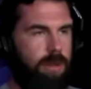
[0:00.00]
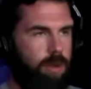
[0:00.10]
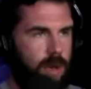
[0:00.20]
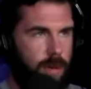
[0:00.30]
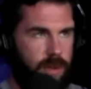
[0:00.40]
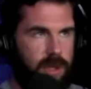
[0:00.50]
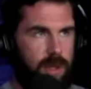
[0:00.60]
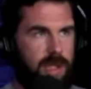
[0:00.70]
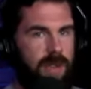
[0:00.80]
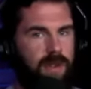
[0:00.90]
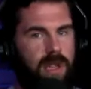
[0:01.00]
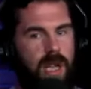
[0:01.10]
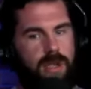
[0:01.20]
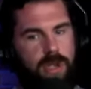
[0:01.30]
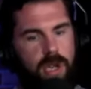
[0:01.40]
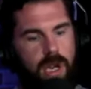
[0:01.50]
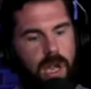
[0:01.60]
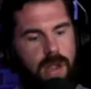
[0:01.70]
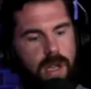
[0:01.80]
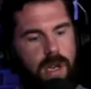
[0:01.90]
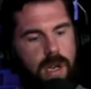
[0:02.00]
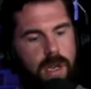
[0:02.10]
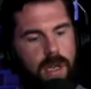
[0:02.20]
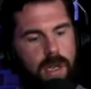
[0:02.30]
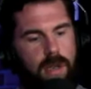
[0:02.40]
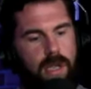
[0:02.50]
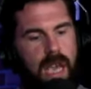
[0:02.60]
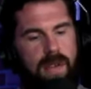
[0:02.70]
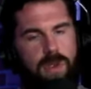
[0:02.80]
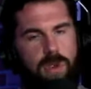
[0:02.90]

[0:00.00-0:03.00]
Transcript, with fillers: It was written in Brazil and stuff like that, and took it and then gave it